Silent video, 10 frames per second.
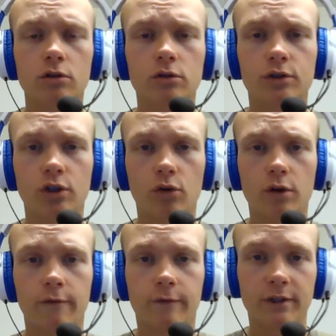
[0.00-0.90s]
So
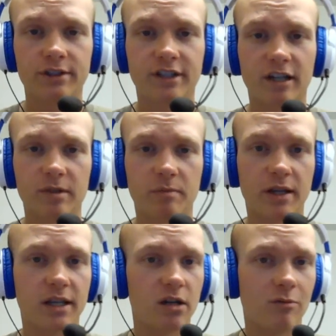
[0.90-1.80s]
the first step is
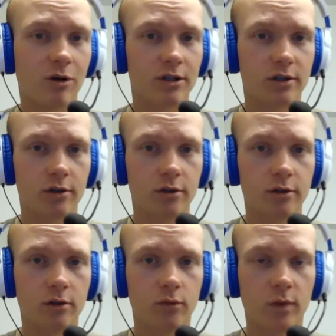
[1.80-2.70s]
picking a monster,
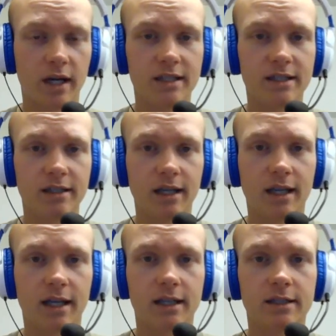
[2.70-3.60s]
right?
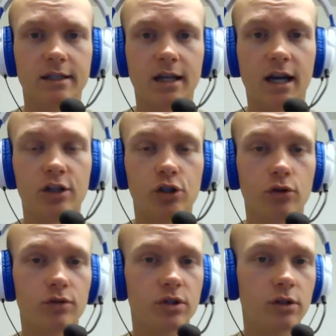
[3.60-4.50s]
And I
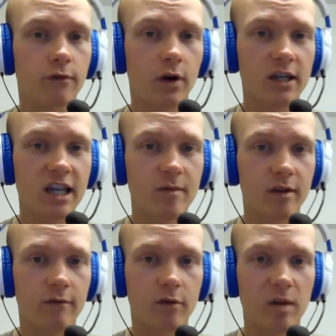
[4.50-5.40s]
chose the
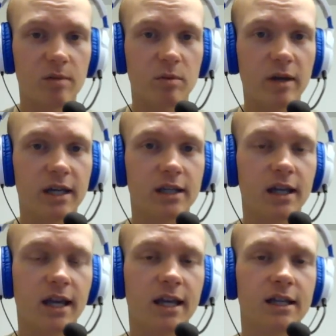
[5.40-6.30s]
Froghemoth for my Bebeg,
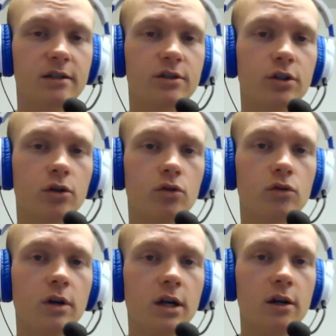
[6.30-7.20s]
and
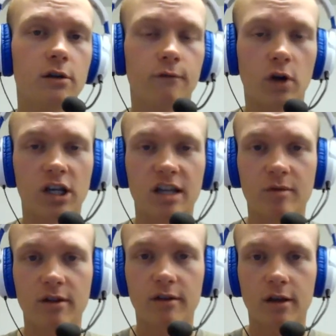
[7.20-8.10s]
so the
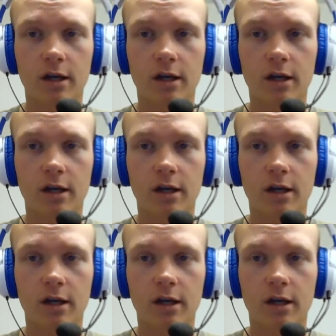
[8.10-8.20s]
Froghemoth,